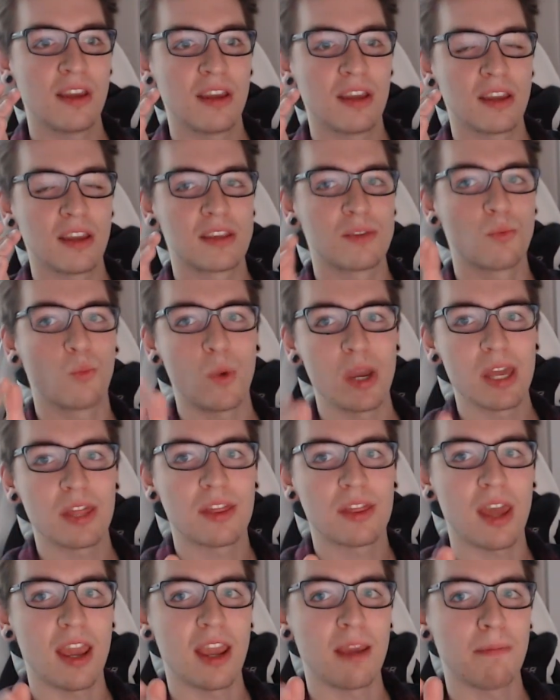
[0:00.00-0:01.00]

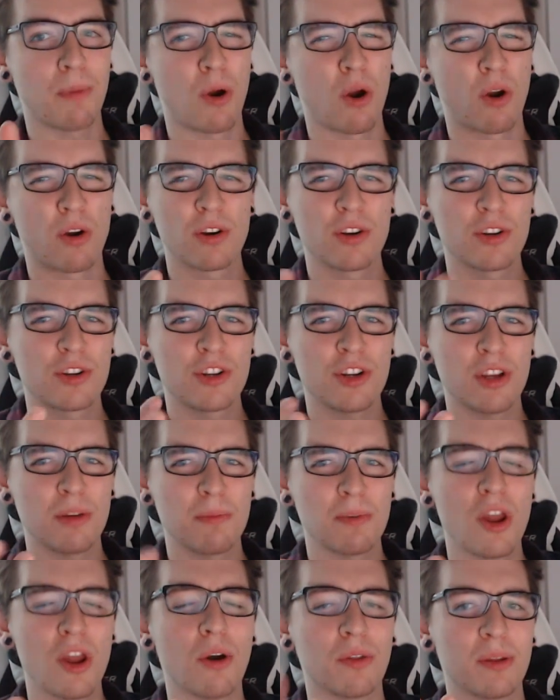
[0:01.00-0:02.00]
with a partnership.
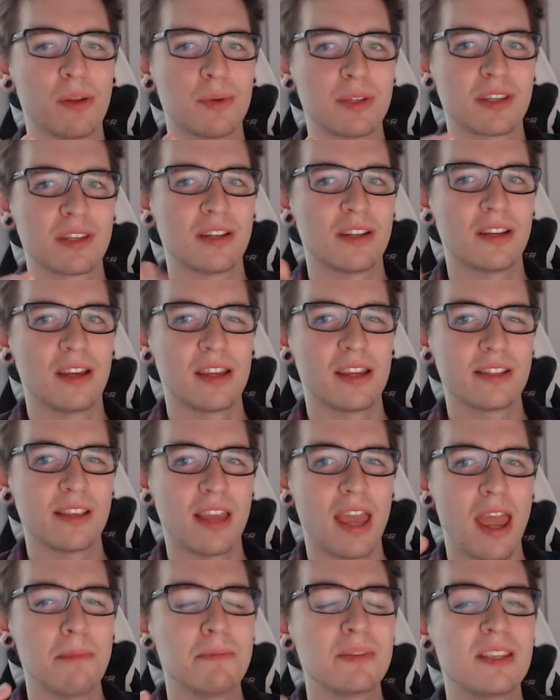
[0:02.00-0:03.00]
No, there was a
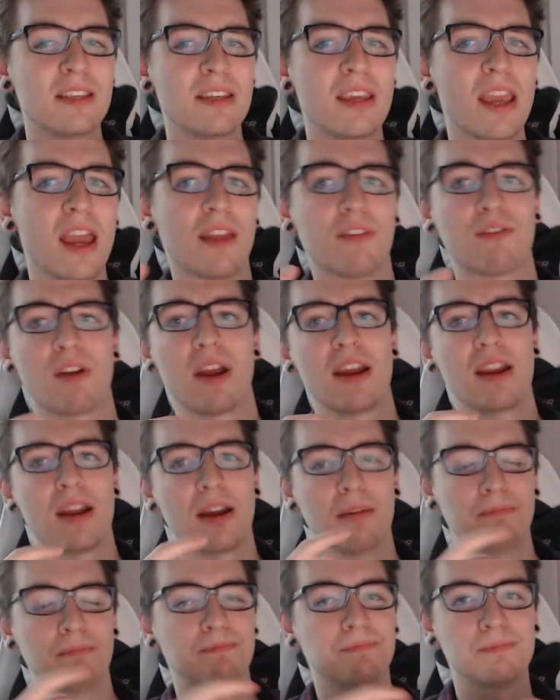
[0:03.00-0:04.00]
MCN, right?
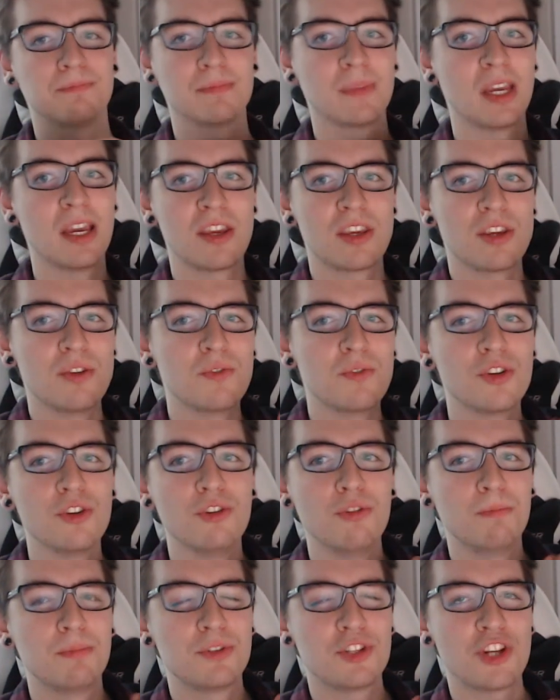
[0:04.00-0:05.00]

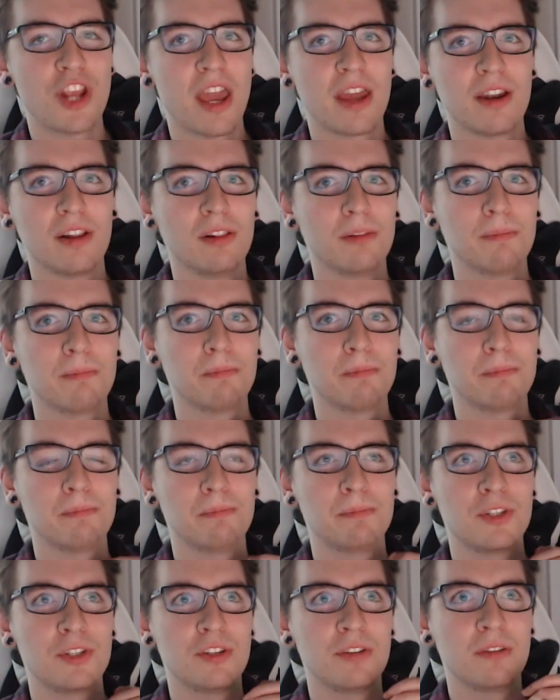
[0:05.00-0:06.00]
YouTube channel
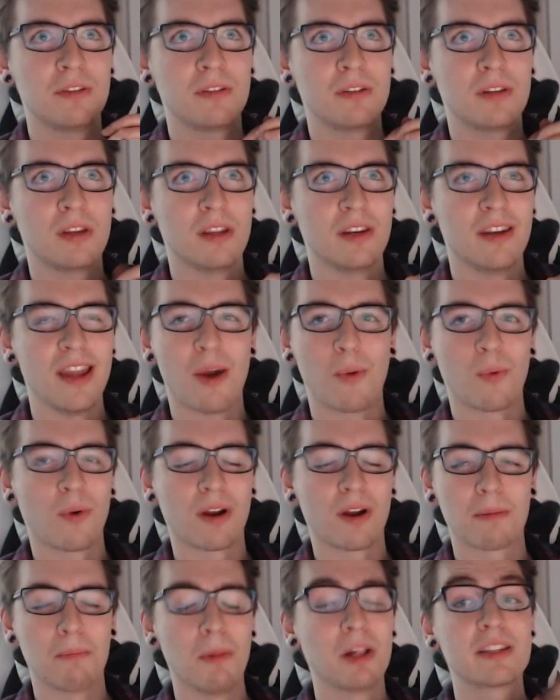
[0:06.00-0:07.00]

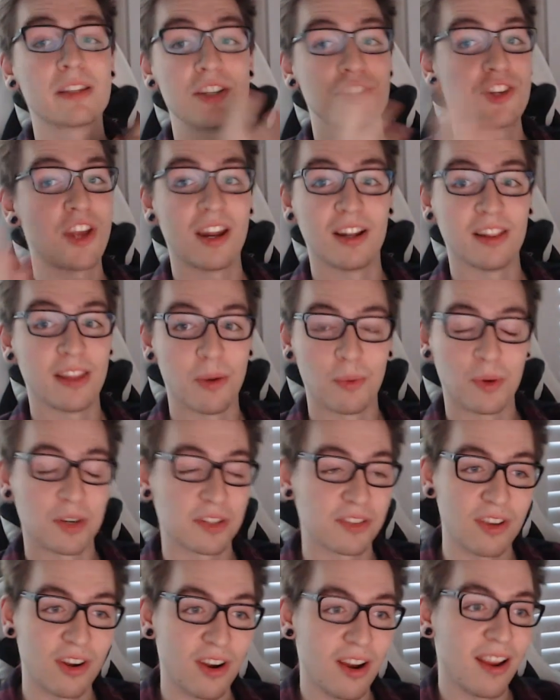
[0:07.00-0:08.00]
network, multi-channel network,
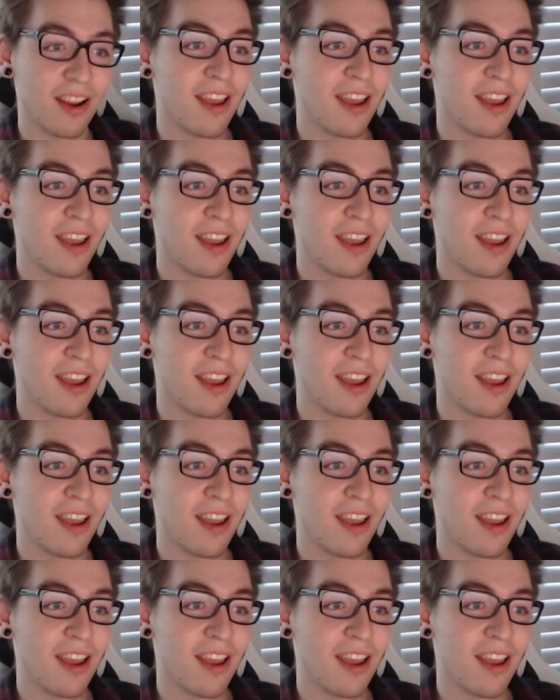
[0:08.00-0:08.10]
sorry.